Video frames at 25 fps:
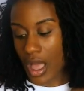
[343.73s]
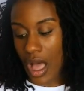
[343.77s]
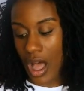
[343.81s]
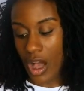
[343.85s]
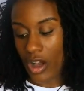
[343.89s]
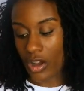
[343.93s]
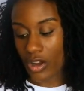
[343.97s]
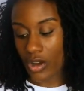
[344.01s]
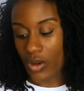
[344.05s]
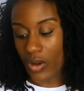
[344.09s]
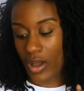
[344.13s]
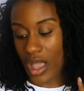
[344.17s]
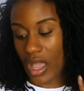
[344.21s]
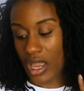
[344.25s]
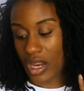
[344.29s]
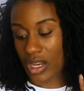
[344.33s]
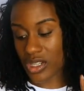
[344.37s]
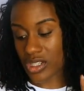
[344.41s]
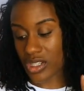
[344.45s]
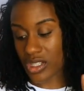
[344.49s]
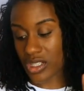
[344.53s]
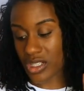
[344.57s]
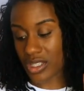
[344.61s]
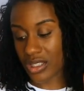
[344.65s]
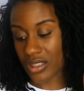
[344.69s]
I'll go ahead and
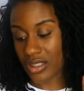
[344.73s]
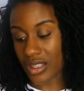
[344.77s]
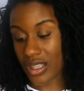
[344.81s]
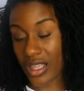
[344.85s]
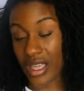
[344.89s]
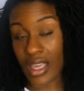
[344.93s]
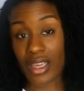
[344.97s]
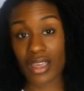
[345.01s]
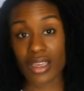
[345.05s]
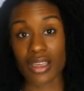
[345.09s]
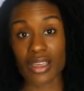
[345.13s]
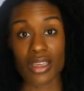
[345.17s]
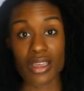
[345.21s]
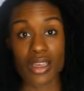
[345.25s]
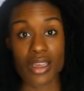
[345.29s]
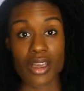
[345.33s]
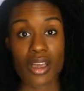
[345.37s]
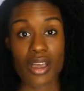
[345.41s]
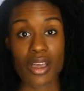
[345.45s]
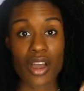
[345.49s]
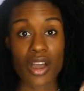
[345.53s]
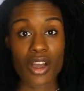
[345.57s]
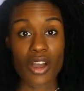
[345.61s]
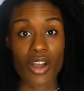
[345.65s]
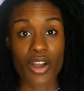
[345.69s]
just link
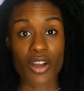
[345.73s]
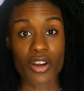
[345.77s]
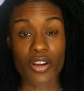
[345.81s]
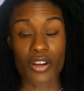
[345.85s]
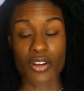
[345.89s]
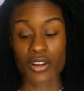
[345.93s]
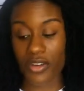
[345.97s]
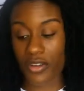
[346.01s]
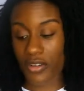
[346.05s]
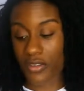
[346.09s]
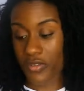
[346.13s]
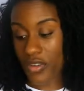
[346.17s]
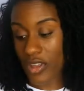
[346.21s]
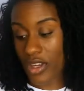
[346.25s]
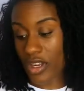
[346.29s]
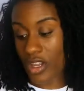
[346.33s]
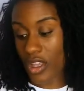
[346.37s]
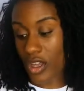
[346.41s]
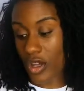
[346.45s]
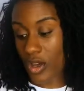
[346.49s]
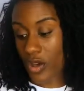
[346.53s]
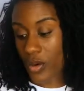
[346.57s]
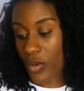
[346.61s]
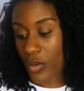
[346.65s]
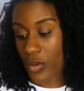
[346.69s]
her
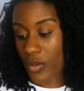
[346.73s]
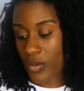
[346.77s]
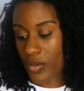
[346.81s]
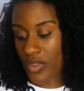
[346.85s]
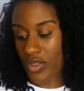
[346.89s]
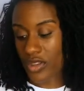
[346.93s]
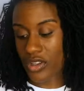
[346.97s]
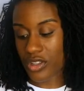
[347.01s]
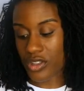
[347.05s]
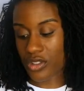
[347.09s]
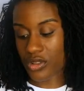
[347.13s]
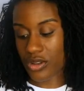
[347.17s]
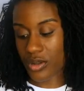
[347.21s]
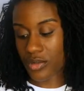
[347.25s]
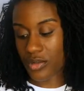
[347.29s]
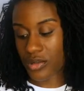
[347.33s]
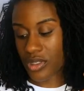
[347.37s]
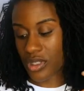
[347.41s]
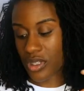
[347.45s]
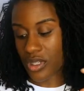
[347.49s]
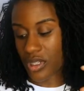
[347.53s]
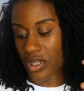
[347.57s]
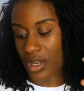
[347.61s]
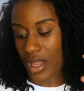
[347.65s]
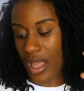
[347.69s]
video in the
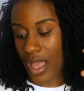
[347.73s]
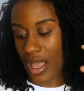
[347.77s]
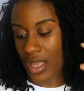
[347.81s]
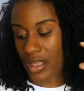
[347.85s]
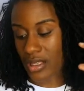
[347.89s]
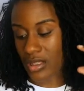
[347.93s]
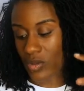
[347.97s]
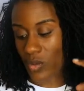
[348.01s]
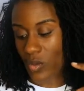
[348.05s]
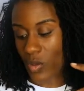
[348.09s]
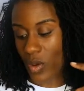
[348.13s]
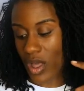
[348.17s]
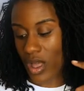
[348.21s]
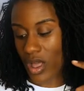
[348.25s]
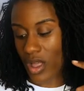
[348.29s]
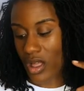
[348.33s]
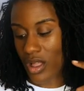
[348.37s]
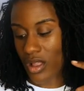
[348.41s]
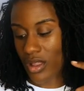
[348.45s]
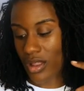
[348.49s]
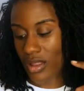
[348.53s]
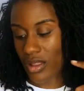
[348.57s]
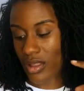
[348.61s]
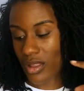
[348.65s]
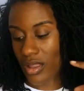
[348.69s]
description as
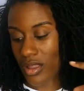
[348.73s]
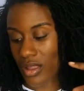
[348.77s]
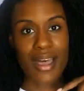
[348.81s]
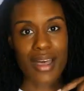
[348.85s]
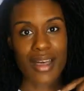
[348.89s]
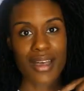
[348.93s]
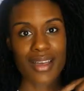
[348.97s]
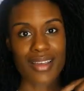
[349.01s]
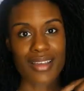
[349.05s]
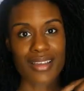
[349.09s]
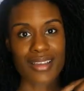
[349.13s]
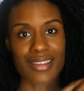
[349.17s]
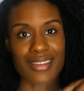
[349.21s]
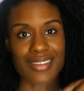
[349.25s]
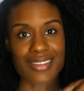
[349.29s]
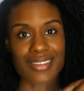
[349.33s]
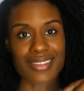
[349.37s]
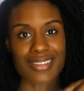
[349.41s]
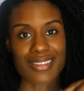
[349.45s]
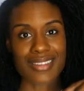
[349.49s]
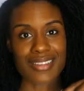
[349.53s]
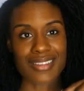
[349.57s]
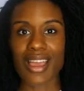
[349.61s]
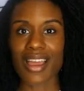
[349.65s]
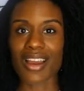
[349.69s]
well
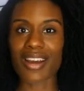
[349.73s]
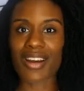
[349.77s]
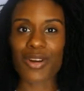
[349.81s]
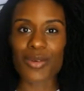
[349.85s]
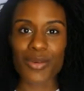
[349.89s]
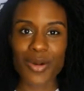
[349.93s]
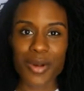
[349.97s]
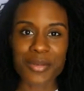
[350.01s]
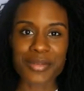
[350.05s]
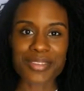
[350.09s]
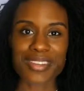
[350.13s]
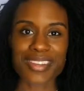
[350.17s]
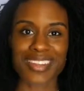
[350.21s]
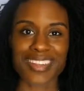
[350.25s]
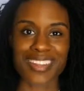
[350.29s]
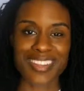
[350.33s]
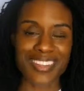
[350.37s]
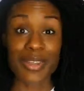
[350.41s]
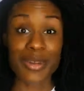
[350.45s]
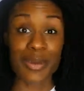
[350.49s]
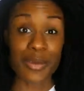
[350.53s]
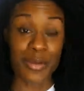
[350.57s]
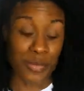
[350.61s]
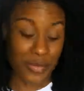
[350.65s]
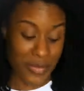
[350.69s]
as yeah, her website.
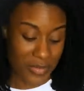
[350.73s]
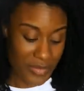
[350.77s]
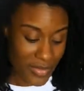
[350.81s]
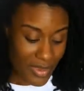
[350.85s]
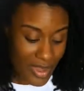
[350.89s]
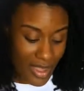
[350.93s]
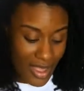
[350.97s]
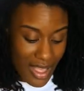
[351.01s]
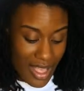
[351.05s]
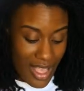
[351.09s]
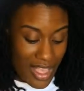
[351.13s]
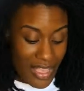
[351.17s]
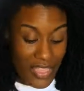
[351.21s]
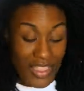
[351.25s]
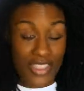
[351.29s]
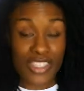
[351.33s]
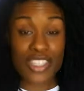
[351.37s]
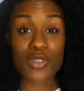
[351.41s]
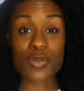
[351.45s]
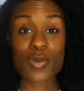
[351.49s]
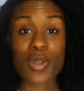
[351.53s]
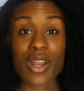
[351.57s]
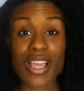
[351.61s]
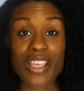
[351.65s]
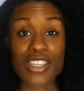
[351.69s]
So this
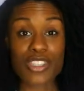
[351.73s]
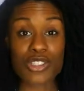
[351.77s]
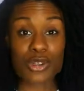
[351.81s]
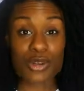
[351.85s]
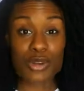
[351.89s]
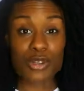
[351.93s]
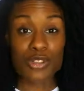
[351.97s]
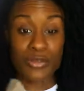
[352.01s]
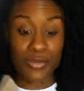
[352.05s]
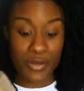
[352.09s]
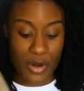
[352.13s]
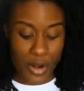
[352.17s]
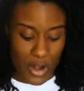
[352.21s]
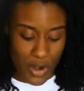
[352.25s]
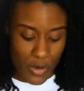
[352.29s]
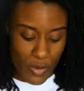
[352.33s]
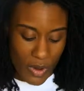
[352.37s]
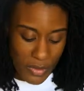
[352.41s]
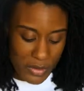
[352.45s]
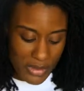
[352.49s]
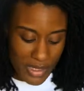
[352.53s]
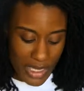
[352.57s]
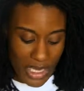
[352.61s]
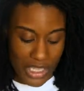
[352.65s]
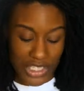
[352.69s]
is what I chose from her
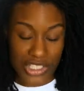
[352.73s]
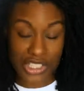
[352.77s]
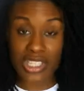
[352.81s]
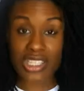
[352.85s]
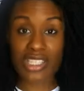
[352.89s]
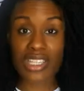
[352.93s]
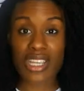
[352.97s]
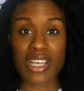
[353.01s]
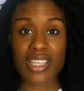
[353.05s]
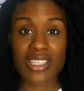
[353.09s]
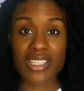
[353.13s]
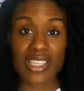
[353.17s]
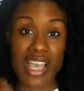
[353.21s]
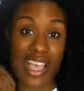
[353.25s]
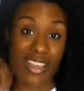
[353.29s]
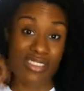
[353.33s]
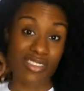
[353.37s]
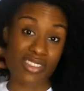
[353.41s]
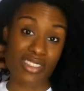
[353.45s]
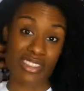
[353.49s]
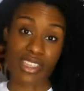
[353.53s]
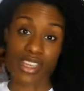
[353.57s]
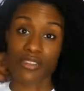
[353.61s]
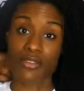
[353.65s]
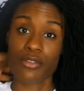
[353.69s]
website. She does have
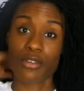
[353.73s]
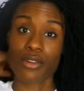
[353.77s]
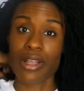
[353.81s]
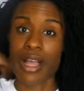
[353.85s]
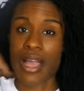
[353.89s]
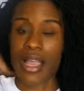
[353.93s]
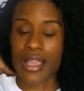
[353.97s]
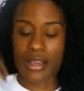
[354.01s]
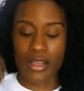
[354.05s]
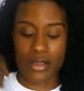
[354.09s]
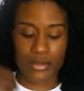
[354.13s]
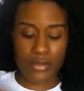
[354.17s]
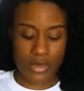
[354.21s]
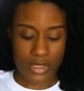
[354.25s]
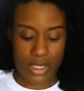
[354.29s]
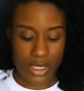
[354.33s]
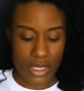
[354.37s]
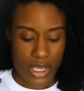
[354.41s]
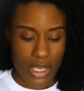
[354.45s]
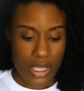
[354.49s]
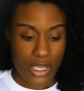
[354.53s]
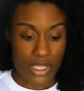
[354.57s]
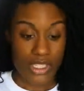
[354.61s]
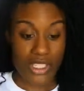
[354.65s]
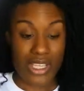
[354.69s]
several items.
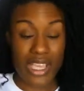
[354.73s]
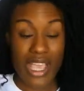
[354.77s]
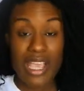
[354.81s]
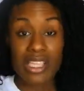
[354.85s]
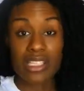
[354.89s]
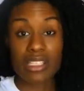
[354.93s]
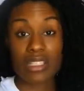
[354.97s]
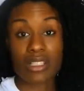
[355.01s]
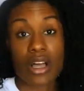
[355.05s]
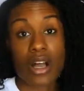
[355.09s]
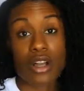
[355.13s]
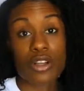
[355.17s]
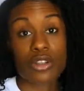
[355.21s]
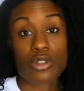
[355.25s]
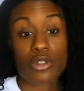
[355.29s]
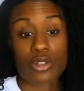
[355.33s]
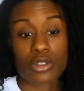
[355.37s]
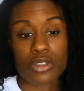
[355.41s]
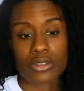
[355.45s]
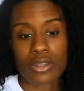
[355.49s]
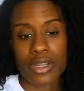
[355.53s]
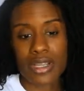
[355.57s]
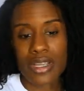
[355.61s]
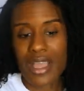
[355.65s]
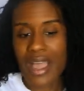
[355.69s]
She has lock
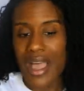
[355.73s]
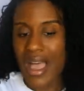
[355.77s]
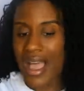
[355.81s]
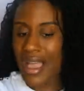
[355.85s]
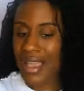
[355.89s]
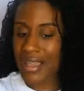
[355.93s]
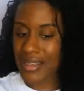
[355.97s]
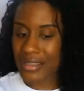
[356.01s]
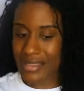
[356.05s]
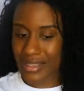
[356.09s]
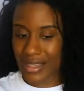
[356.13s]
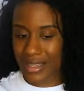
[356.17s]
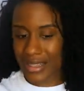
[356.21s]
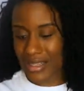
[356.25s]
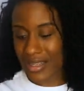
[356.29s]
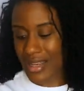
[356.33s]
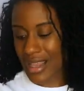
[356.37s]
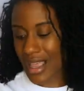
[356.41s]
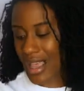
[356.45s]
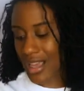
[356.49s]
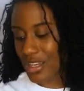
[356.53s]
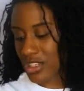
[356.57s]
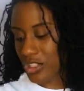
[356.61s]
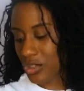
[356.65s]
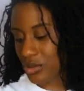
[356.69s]
jewelry. I didn't
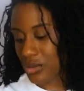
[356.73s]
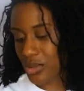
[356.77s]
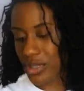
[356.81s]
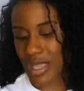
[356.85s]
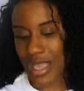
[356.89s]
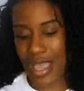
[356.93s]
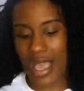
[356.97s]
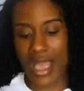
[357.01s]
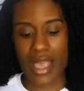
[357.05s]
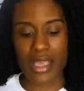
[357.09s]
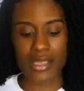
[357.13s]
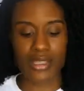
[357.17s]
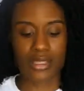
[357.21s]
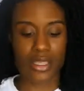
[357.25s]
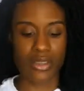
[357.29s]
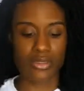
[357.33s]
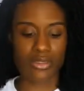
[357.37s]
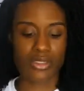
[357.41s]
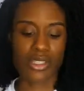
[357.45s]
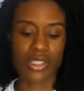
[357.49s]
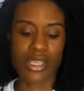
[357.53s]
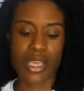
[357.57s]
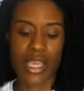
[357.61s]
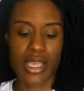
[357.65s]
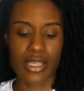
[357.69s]
actually ask if
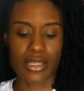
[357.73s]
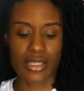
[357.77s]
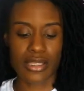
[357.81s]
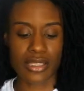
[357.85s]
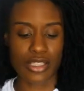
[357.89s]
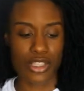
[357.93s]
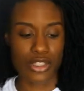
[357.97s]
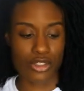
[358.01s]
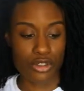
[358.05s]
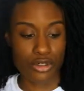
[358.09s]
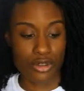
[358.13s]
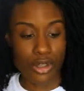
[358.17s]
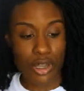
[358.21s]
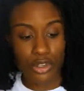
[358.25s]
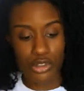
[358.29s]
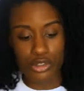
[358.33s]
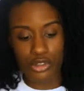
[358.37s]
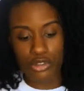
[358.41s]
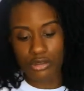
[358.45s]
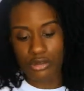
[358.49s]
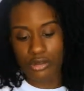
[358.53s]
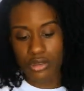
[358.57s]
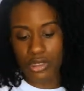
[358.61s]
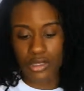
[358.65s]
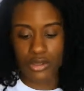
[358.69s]
she has sister lock
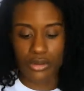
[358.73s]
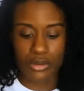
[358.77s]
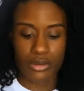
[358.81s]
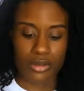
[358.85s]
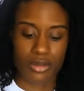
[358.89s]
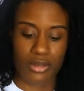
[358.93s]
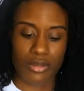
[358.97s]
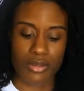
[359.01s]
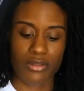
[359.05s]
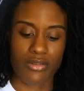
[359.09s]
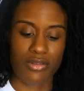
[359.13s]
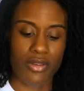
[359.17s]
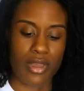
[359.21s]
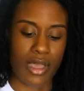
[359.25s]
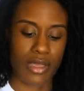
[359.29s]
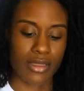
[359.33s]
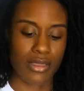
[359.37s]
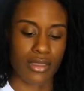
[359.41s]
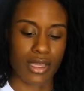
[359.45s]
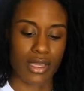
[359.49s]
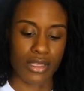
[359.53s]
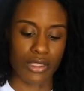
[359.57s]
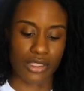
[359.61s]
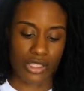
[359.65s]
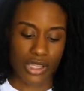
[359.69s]
jewelry due to the fact
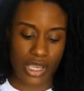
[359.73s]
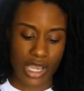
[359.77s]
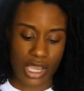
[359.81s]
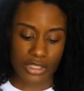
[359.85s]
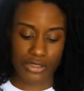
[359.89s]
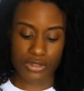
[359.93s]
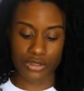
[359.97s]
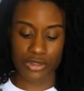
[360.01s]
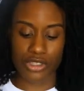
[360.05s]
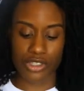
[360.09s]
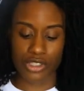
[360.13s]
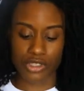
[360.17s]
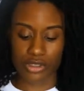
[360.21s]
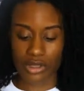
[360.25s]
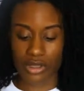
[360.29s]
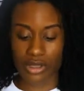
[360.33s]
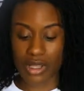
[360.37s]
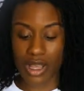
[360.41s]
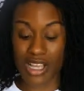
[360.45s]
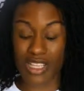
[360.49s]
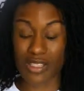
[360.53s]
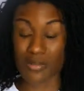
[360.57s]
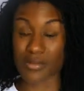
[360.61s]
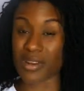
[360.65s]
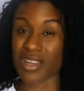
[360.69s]
that she has traditional
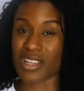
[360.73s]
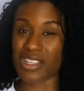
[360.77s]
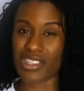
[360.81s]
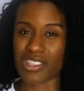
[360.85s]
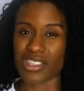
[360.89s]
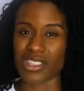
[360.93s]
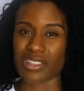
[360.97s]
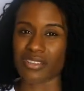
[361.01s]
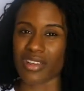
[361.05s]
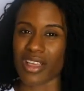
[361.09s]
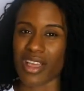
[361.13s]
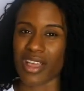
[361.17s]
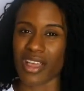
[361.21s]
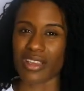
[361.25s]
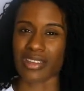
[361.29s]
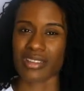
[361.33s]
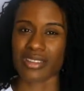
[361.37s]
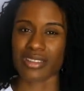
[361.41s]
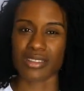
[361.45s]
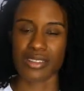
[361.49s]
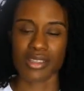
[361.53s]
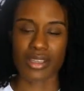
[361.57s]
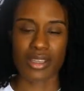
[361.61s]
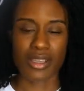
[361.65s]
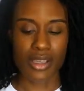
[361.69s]
locks, but I should have
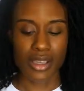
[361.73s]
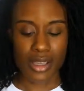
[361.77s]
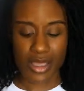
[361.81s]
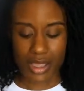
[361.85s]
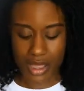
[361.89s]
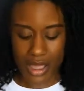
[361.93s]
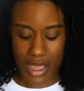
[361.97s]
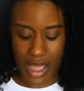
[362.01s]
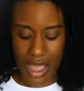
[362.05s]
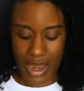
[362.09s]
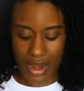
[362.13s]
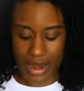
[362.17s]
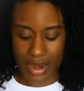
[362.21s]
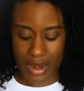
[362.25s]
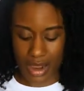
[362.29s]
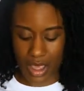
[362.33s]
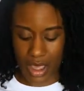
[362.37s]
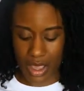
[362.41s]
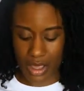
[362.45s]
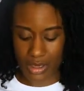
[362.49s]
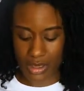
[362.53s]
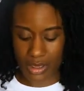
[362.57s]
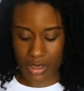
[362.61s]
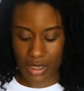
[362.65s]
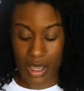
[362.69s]
asked. I didn't
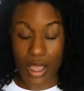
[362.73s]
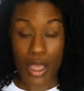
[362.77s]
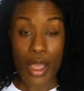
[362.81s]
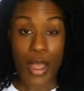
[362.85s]
ask.